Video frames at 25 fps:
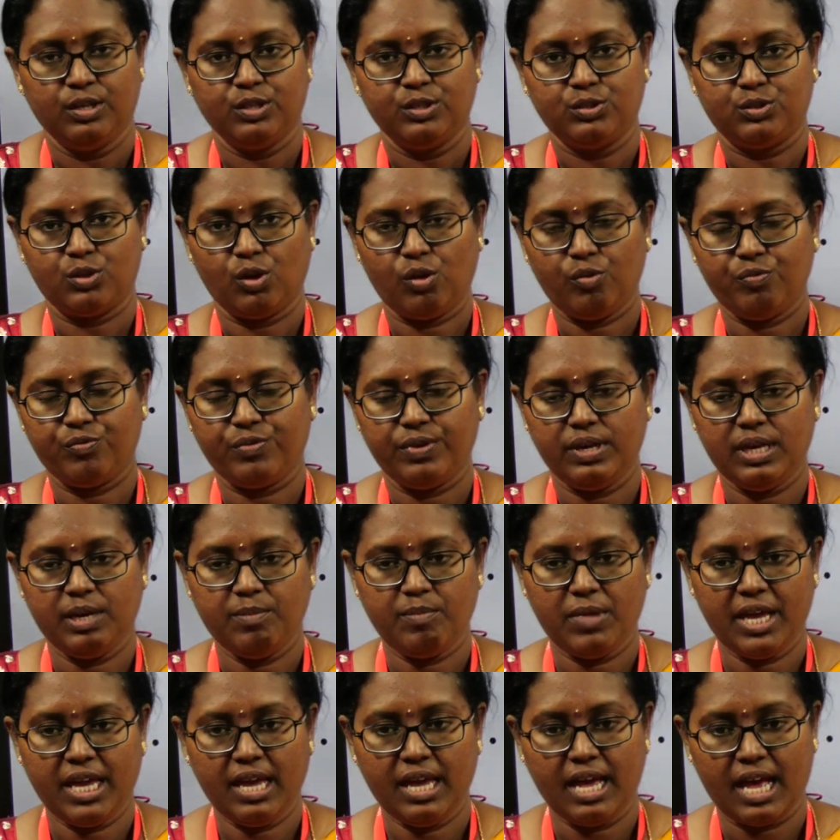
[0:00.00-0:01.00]
so we
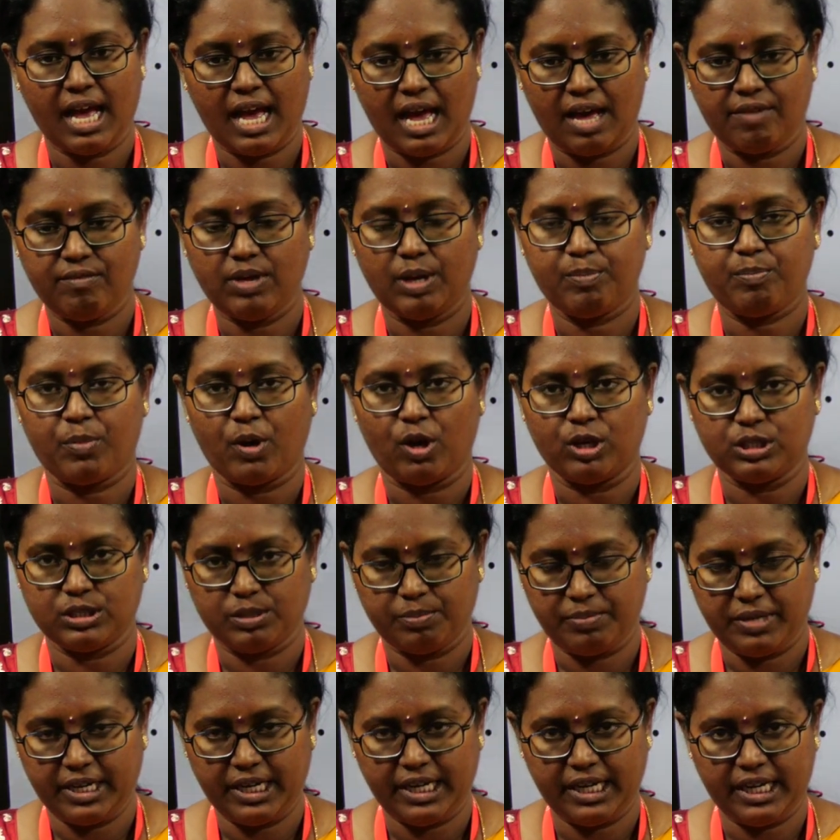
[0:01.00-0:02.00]
may have a
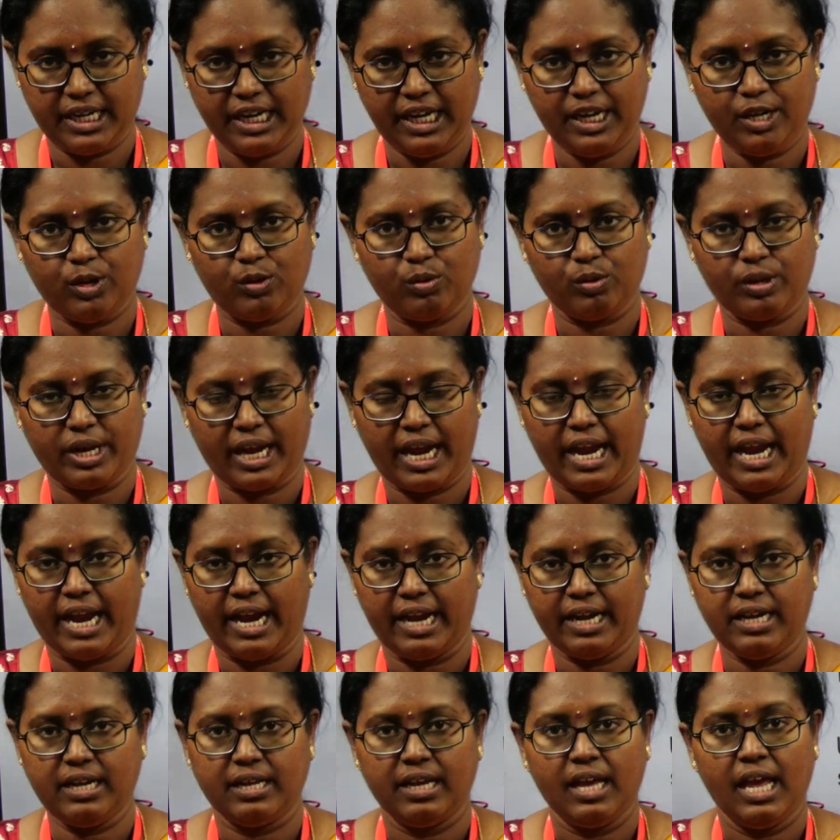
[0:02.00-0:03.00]
possibility to
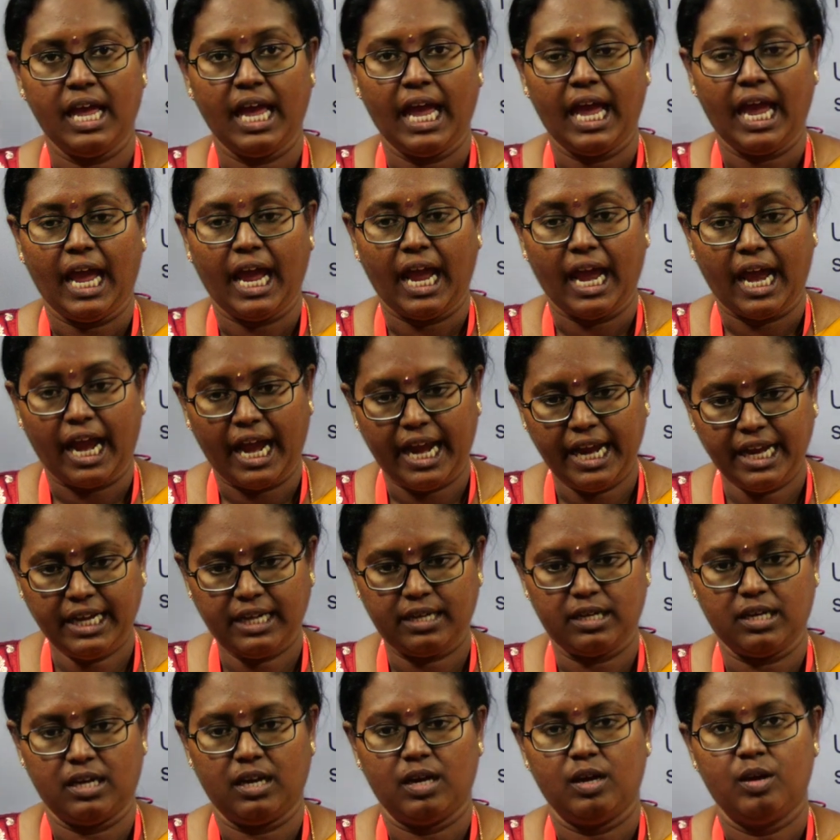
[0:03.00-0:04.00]
get
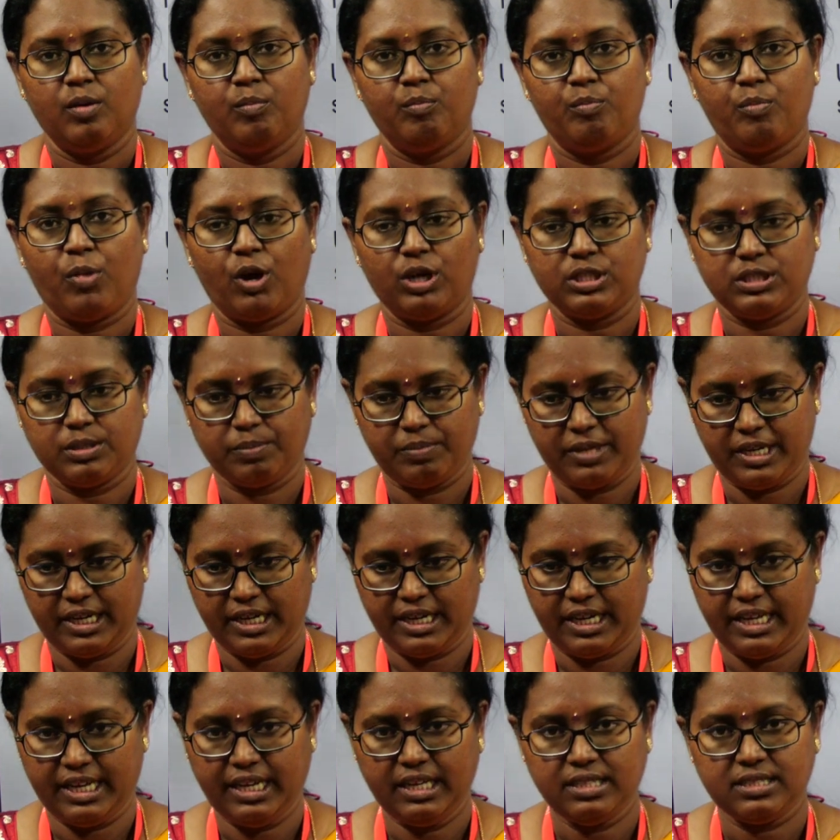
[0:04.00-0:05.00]
8
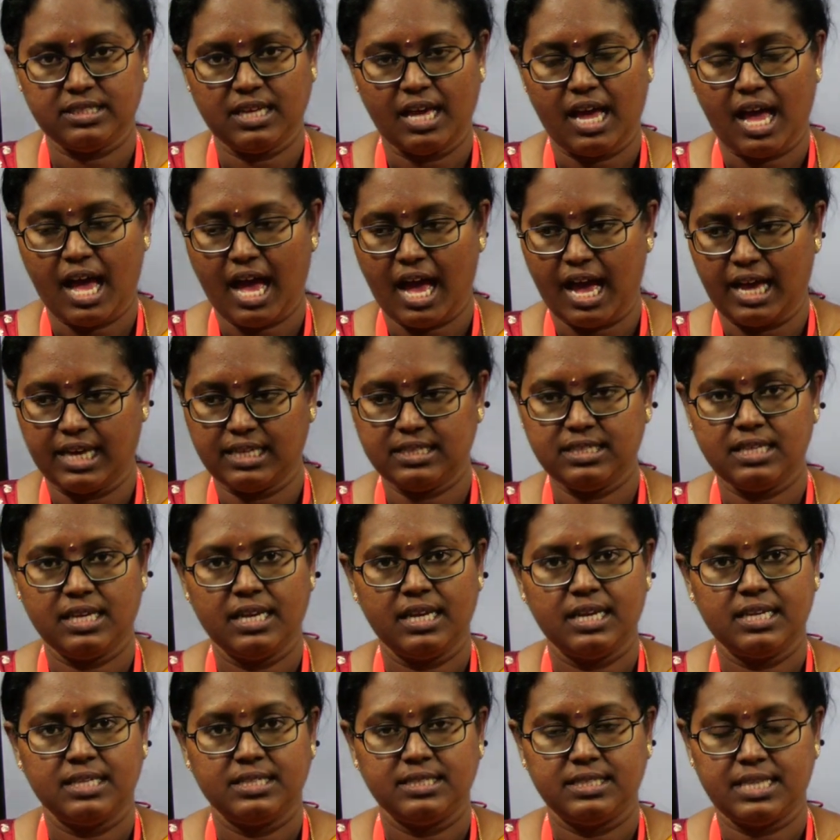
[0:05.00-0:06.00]
possibilities as
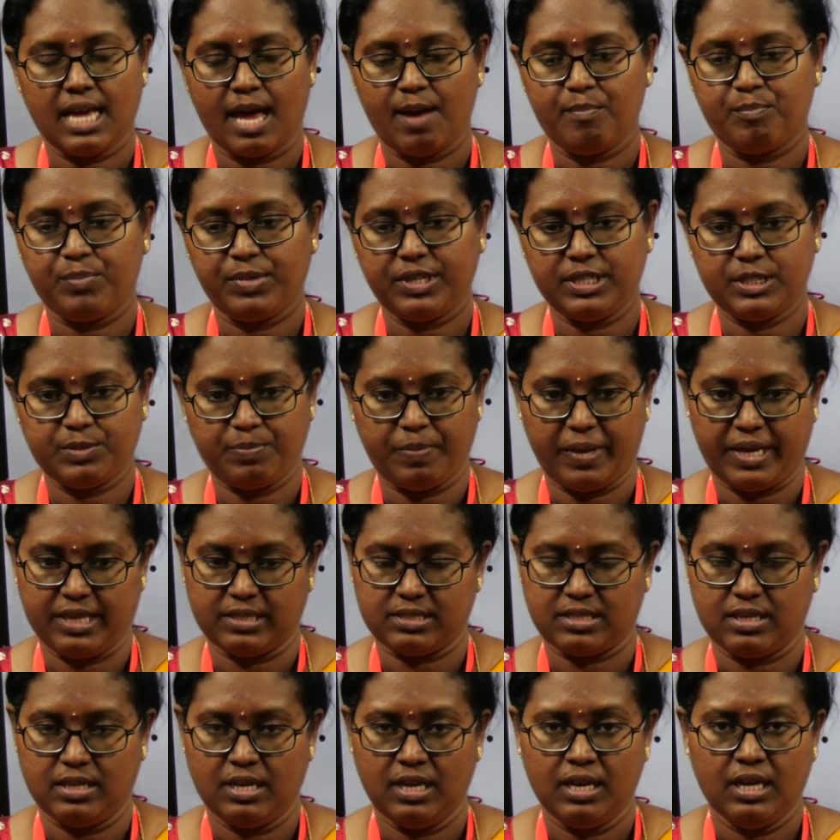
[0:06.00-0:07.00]
sample
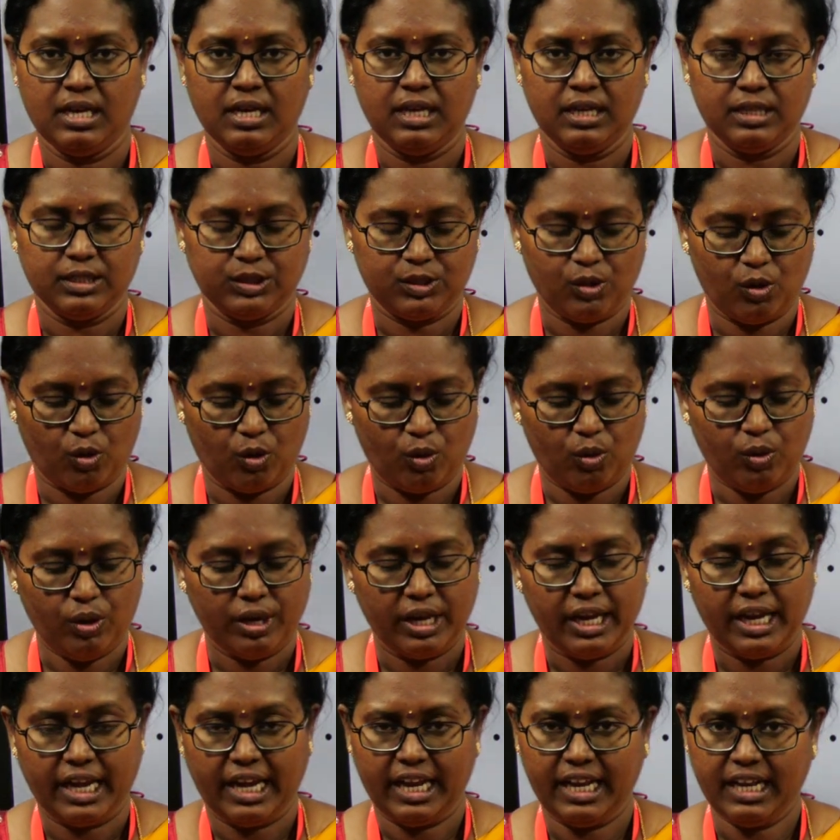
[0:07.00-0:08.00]
space. So
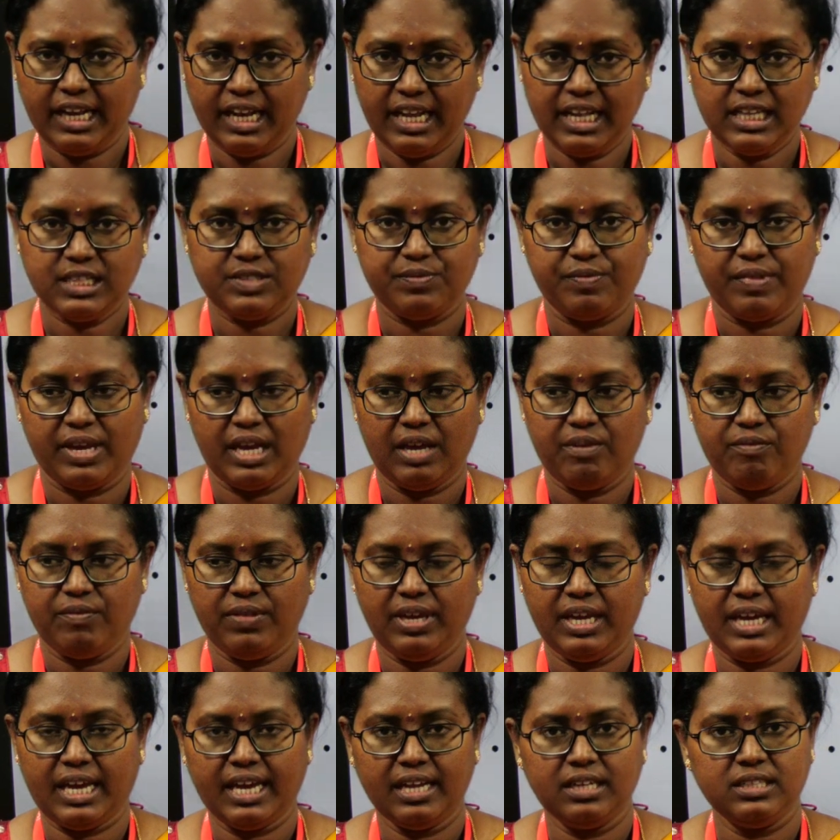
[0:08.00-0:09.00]
in this way
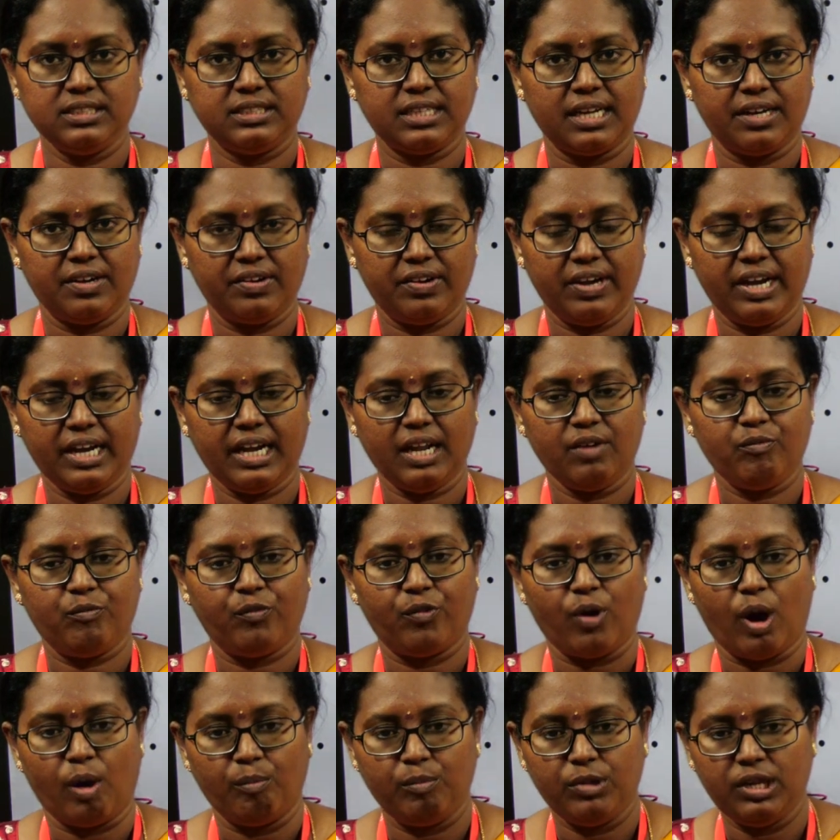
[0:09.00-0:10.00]
we can generate a
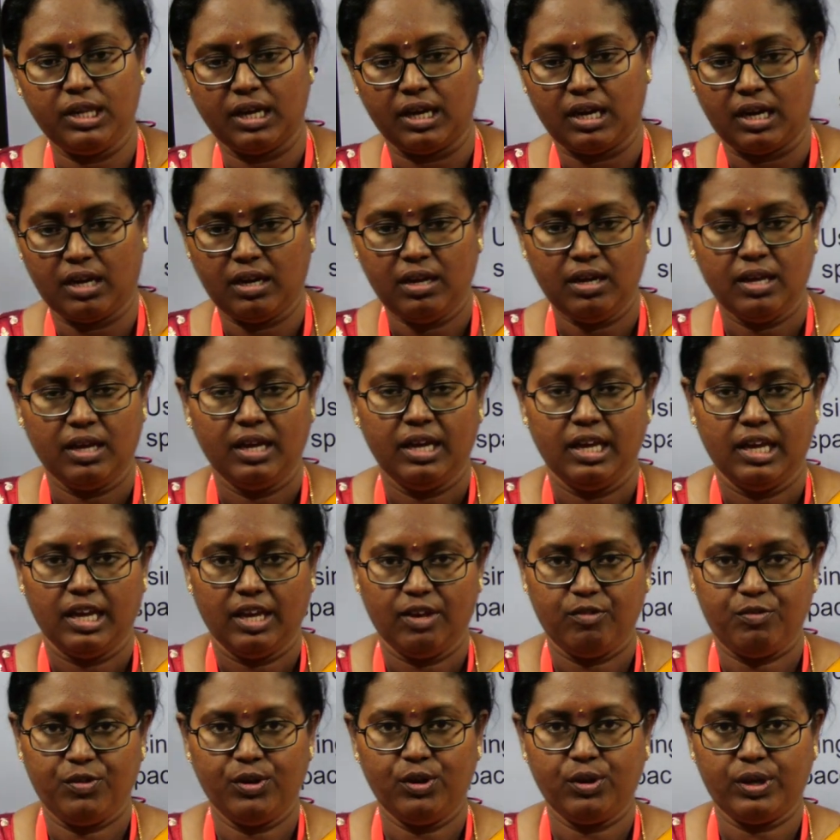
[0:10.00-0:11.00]
formula
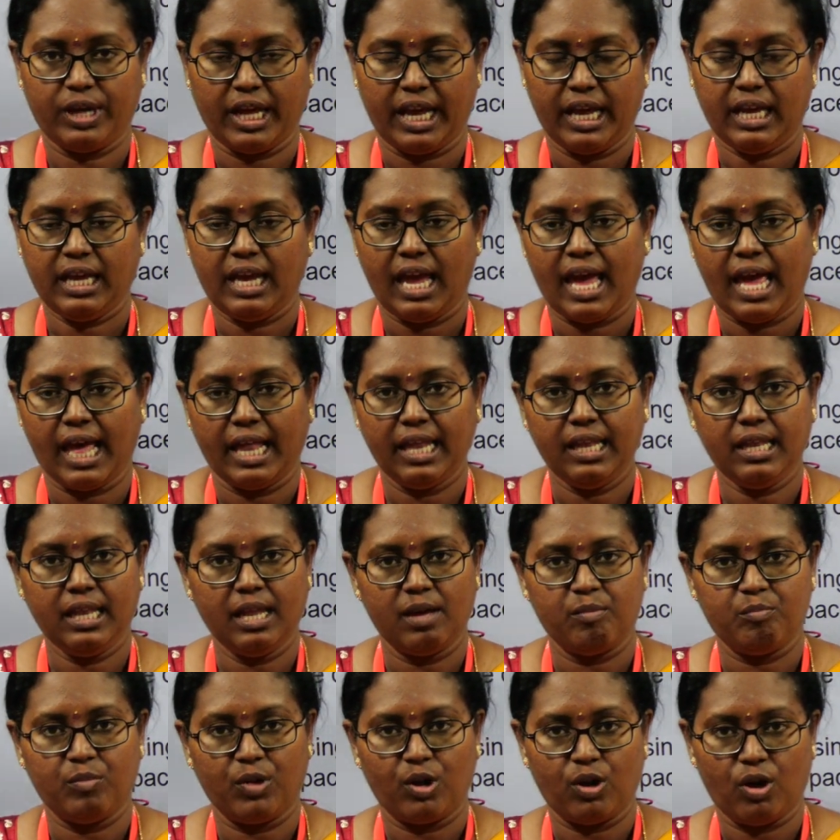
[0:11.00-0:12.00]
if you take n
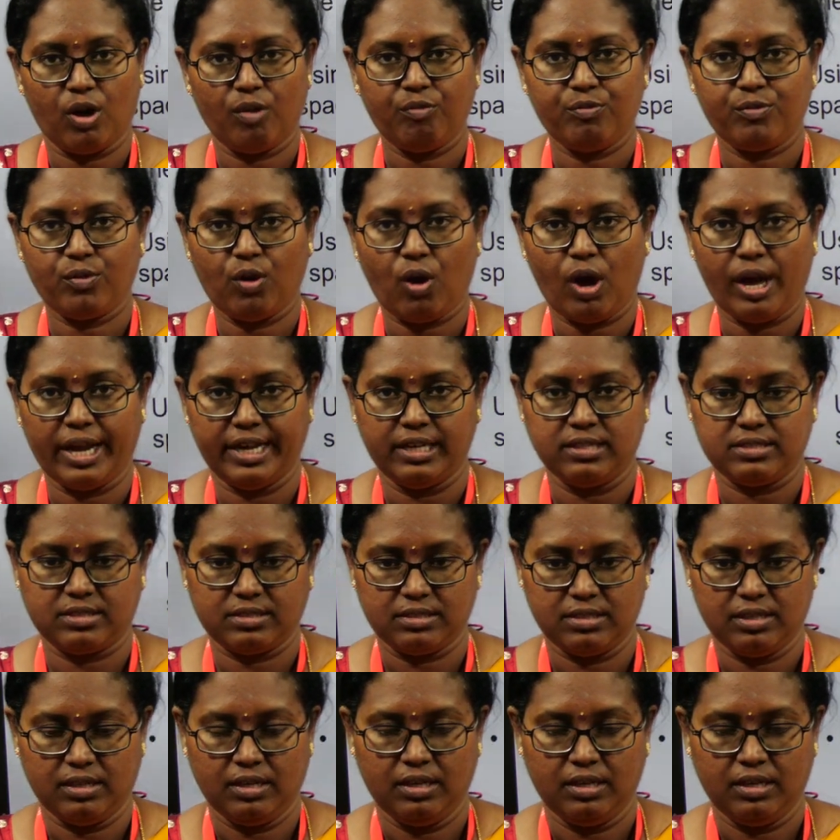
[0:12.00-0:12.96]
number of coins.